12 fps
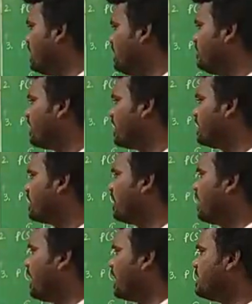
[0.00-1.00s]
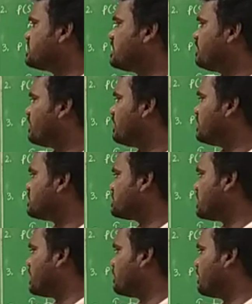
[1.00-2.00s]
event is given this
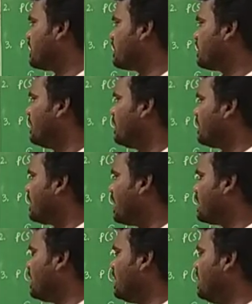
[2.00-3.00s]
statement. That